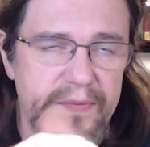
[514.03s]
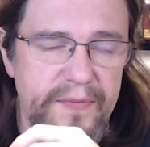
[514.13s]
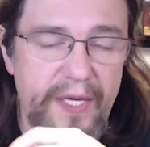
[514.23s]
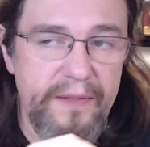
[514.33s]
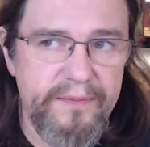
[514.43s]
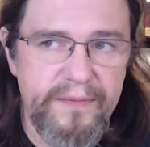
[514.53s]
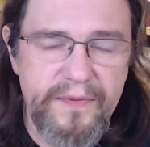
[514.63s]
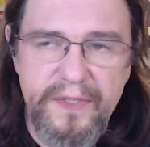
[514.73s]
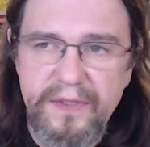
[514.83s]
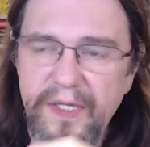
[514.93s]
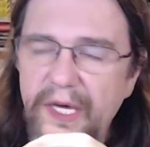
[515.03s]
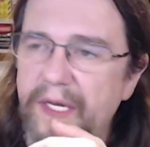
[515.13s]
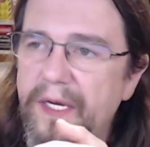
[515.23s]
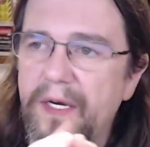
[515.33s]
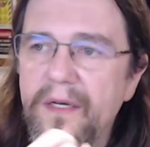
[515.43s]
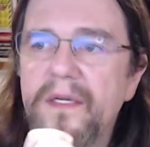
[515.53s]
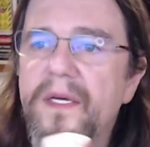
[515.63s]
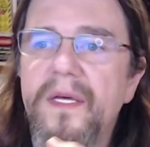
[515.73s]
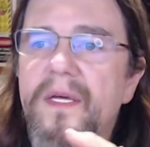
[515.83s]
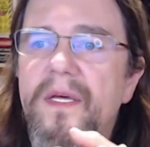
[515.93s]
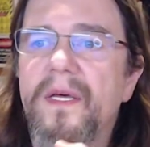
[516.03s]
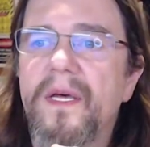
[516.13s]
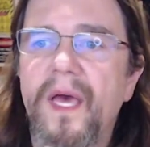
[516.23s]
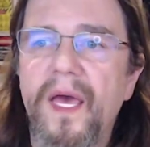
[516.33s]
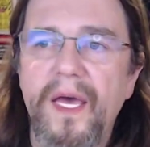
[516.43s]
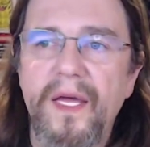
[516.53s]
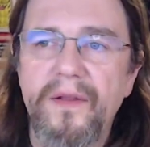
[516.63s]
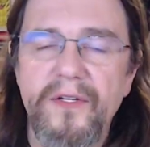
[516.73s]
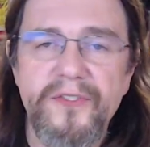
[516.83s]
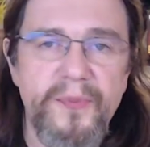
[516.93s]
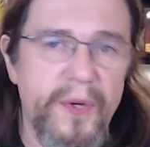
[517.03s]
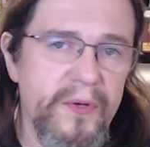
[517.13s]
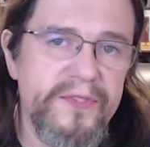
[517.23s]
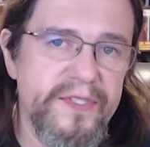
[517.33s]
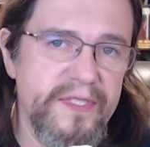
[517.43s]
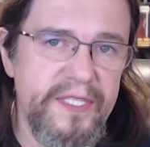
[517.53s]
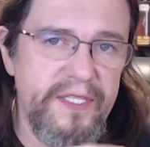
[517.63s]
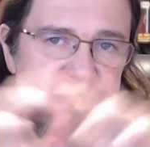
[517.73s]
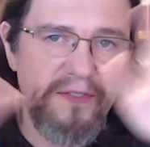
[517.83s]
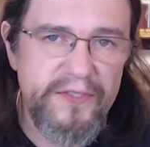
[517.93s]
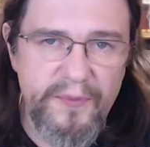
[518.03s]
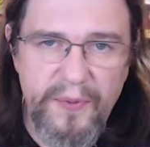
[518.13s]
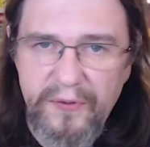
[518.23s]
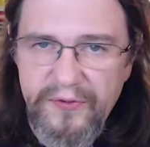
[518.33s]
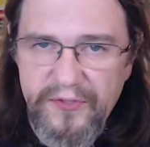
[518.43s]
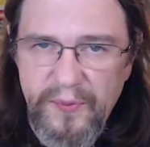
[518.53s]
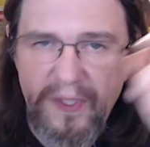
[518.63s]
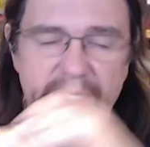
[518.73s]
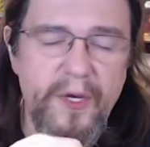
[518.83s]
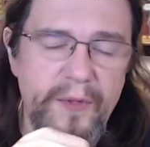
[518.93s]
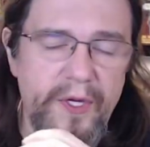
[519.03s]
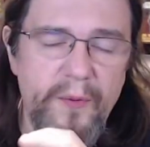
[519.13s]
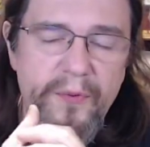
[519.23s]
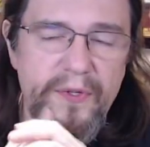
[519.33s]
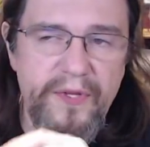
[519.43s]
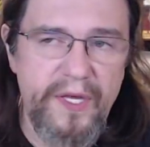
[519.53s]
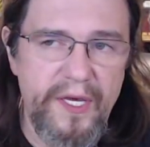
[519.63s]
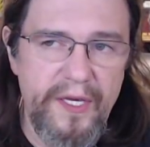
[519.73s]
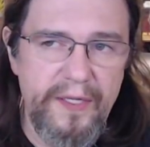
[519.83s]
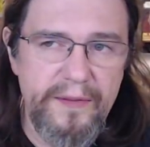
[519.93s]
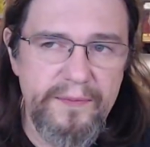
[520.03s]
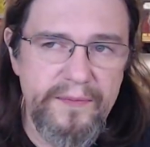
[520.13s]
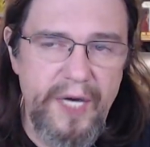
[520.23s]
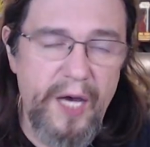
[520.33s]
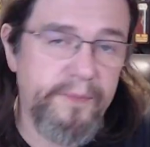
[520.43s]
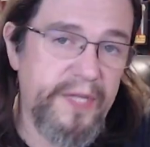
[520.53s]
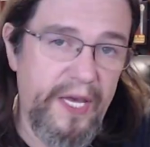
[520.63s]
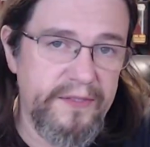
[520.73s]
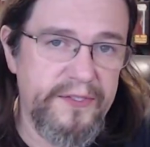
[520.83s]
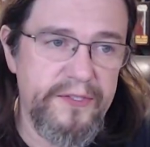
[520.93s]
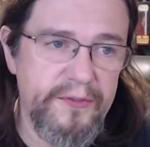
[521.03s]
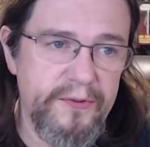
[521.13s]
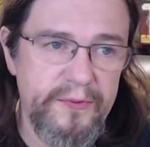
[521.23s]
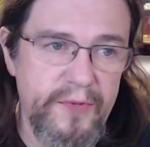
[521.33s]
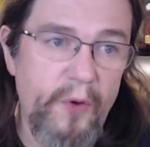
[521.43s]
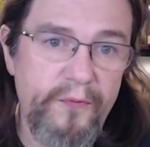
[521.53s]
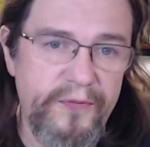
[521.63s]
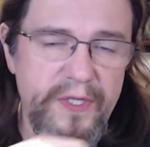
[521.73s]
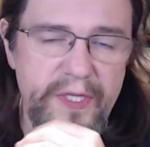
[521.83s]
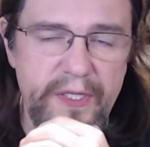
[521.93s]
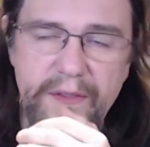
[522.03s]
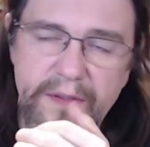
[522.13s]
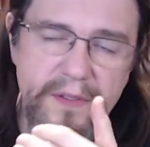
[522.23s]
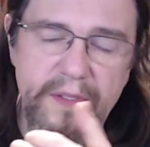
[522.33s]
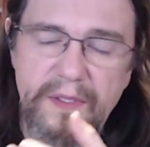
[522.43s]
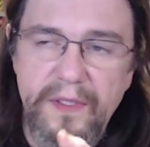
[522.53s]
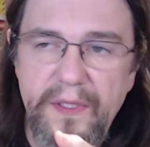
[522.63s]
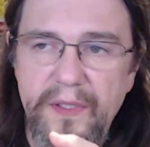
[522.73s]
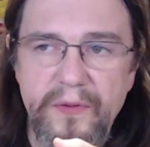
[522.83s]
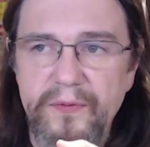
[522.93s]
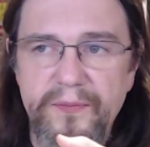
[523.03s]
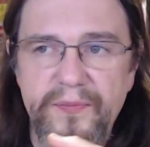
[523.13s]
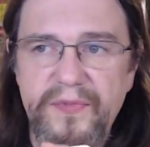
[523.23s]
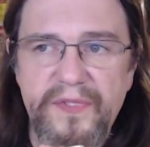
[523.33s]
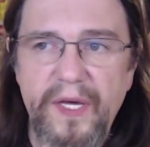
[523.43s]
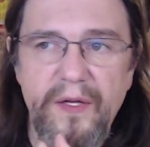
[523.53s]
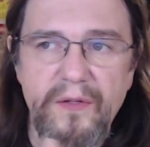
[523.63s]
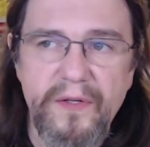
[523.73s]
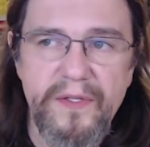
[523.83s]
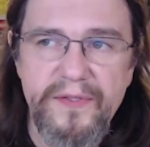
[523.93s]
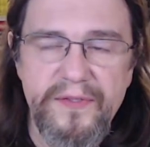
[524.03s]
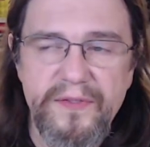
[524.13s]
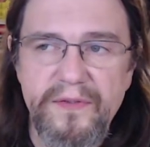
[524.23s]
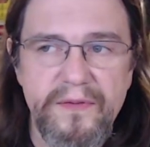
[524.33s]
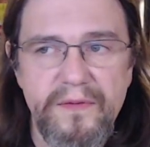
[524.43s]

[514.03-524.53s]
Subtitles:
they didn't get here. And they're supposed to be coming up with a update soon. Hopefully it'll tell, because